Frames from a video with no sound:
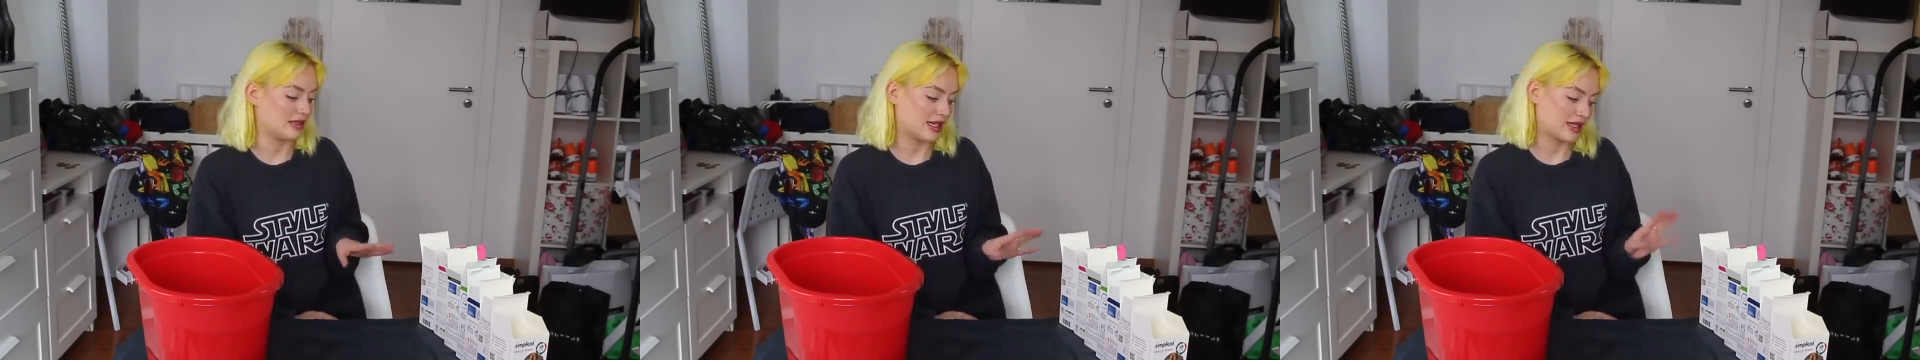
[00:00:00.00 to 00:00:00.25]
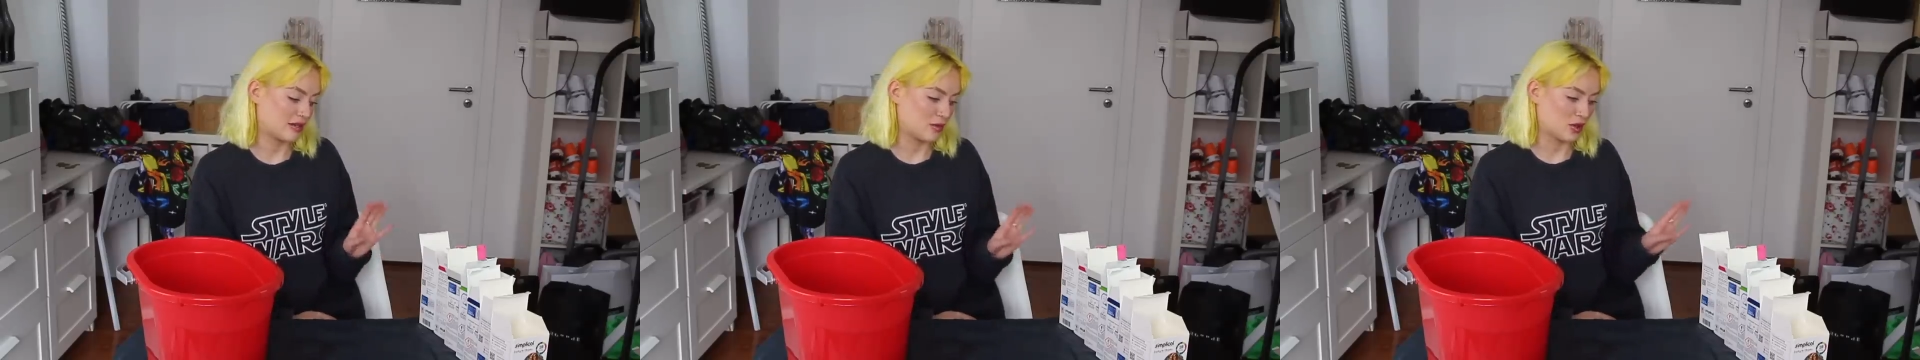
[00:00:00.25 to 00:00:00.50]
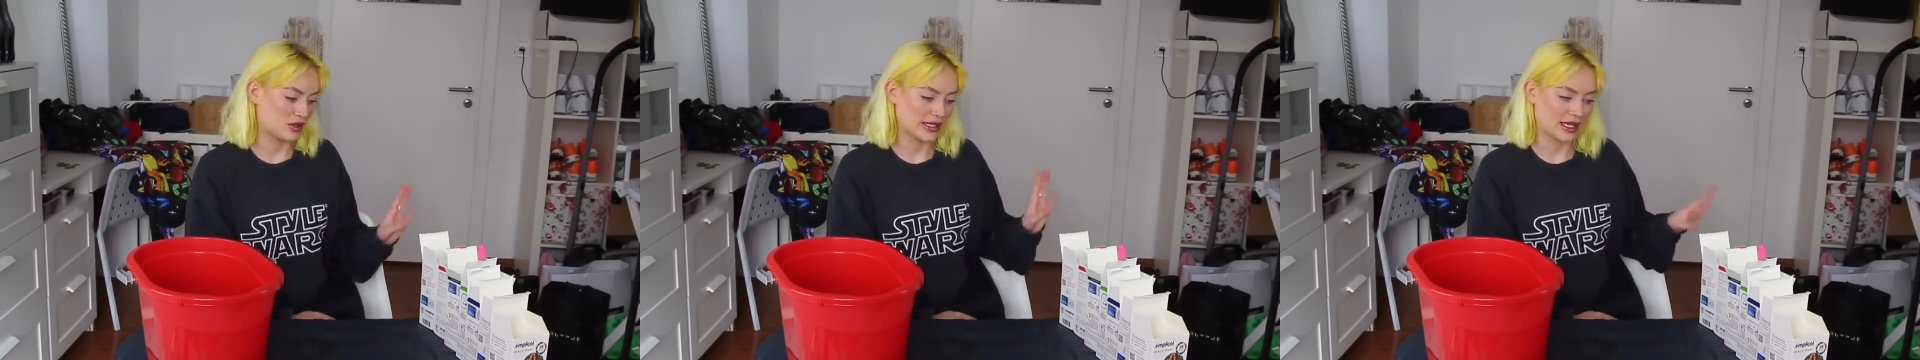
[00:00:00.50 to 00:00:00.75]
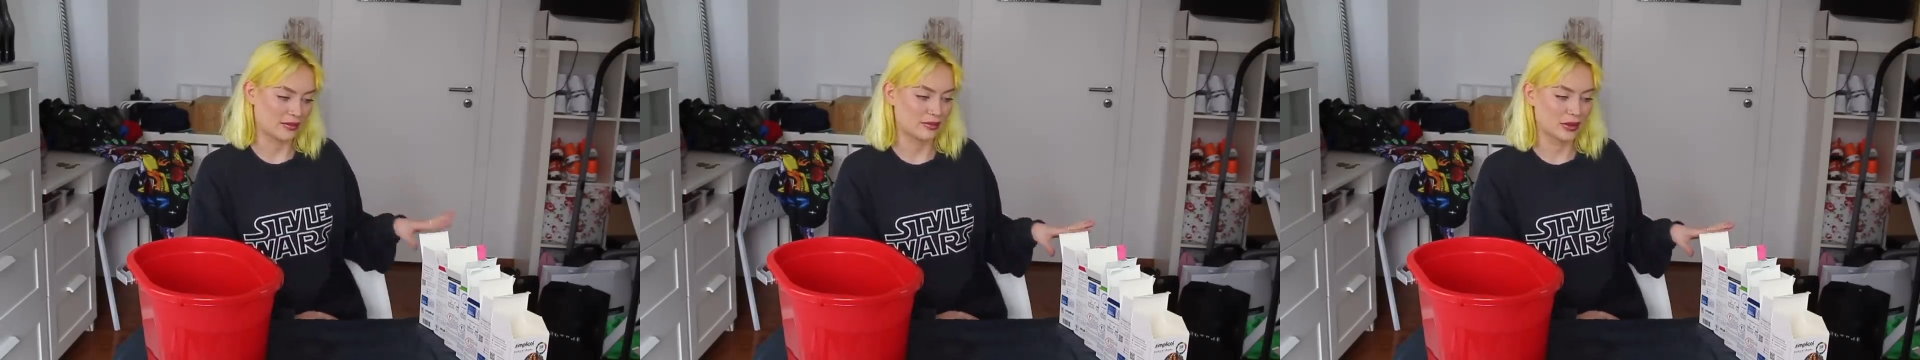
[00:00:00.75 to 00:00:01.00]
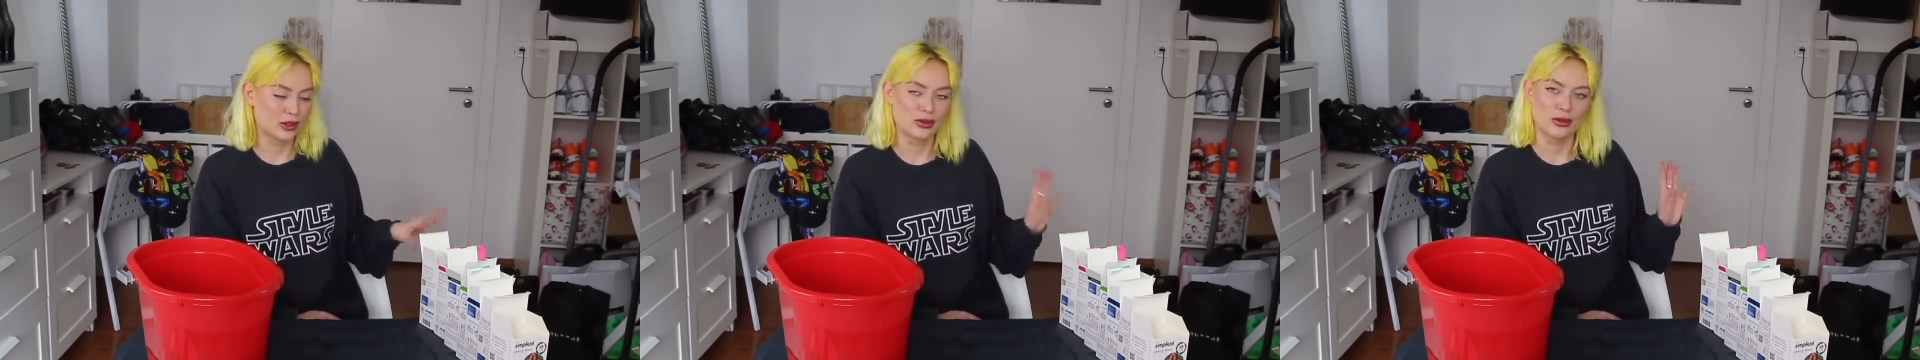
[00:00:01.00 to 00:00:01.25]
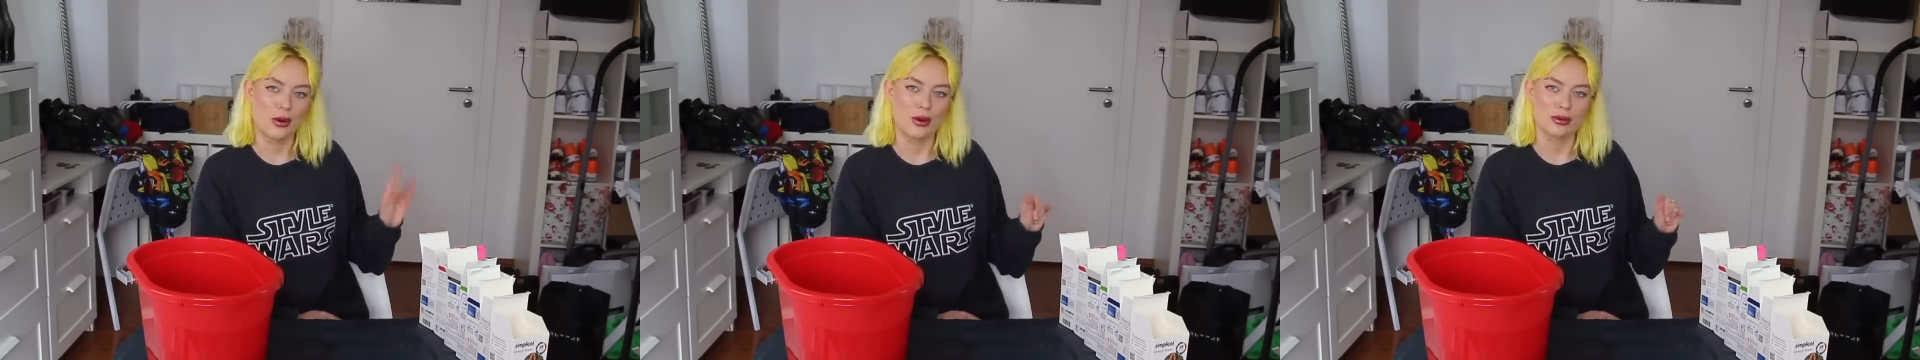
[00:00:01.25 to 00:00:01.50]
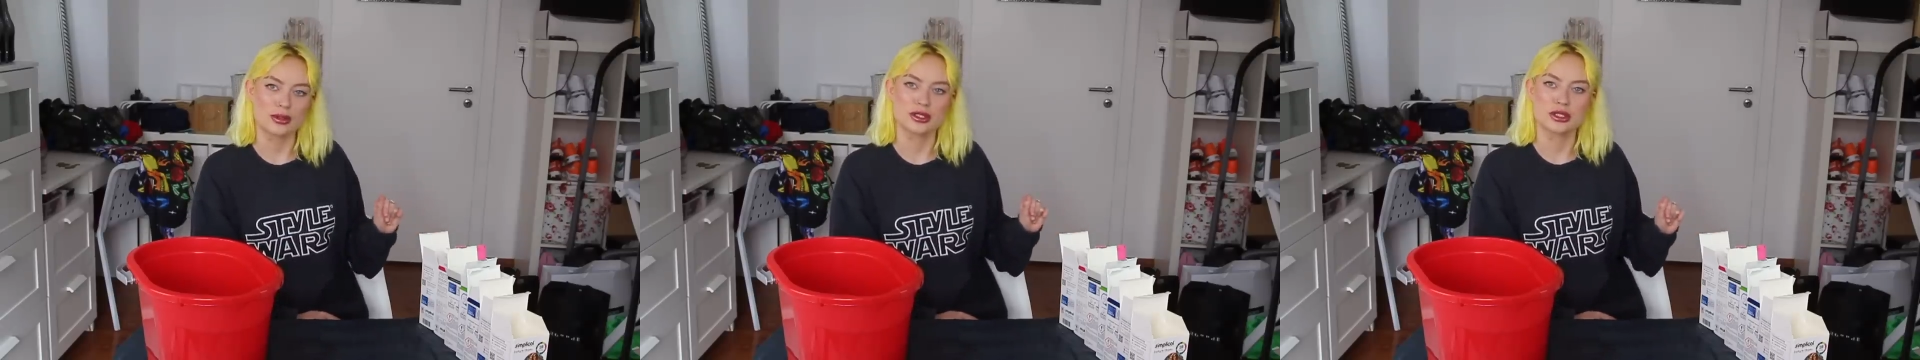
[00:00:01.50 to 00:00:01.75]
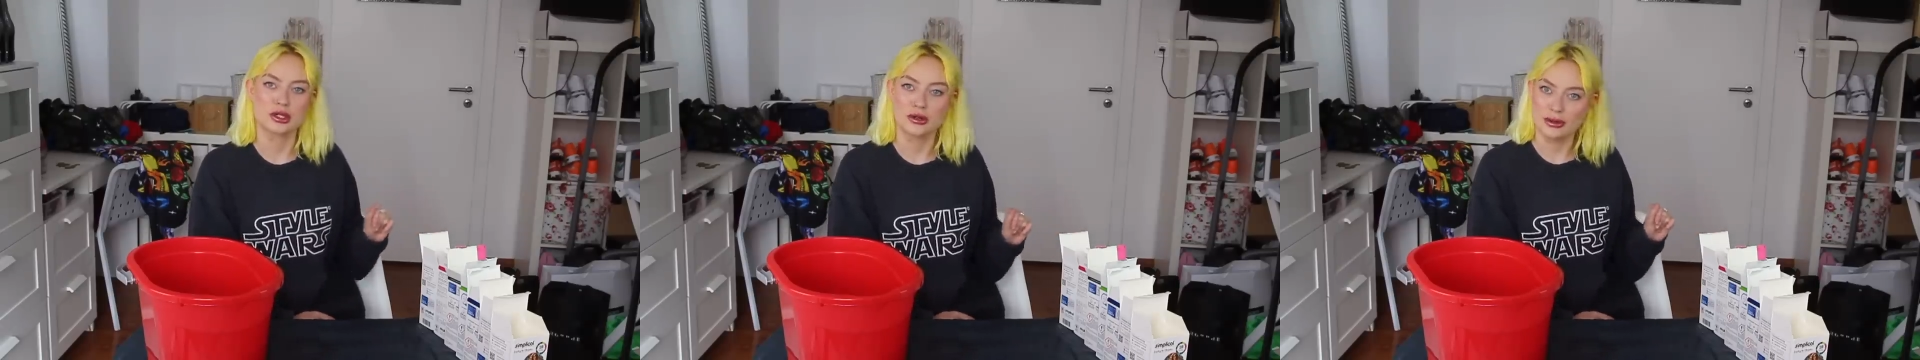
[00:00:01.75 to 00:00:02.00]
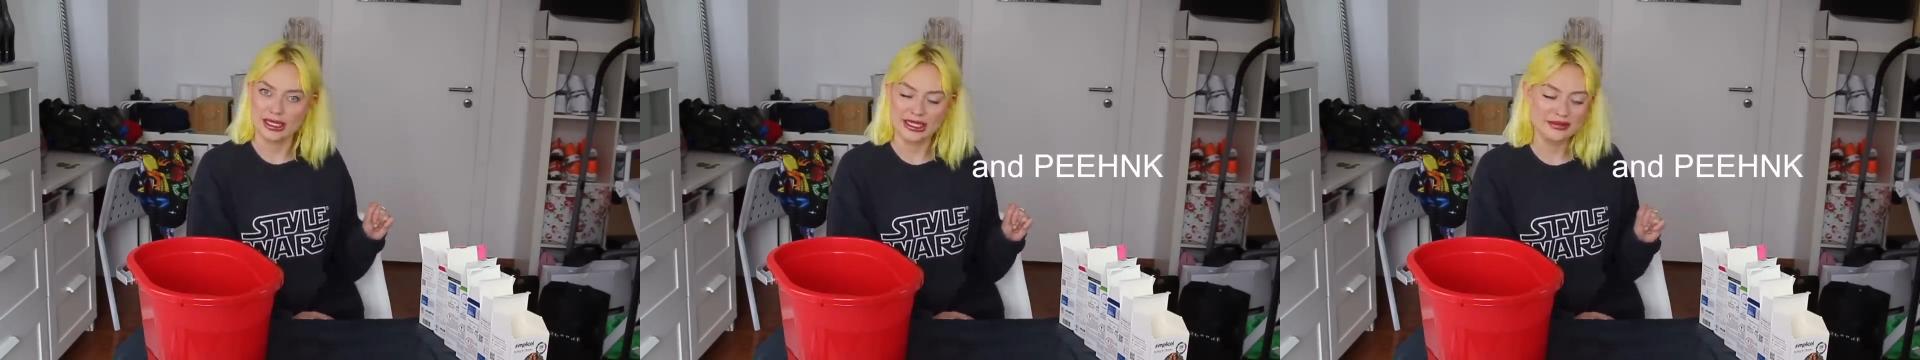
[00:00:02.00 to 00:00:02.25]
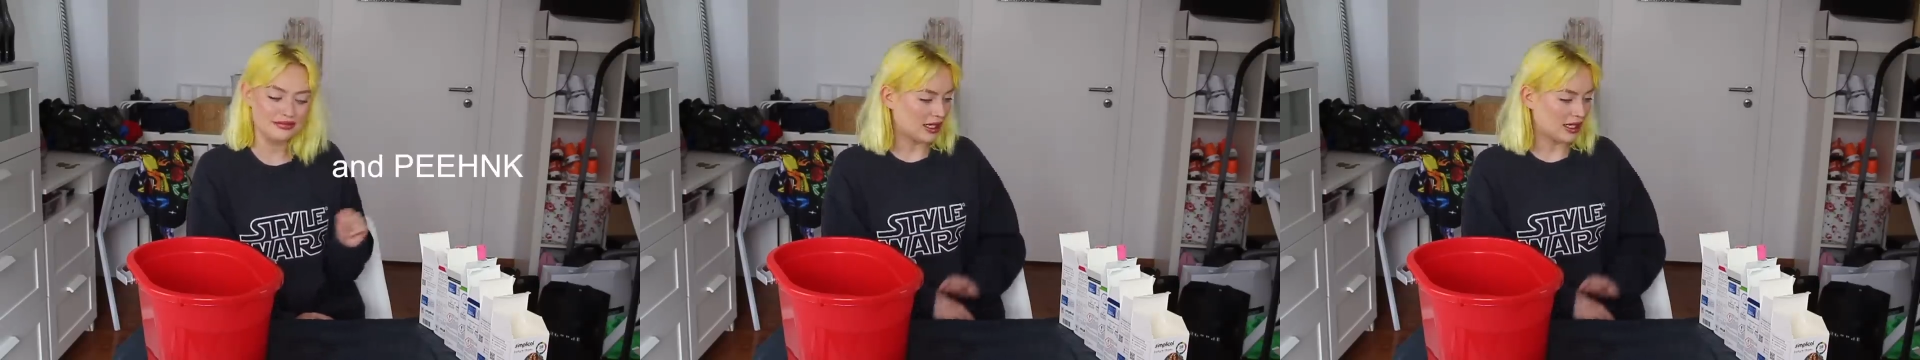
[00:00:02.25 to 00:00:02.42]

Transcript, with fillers: like the most, like blue, orange, and green,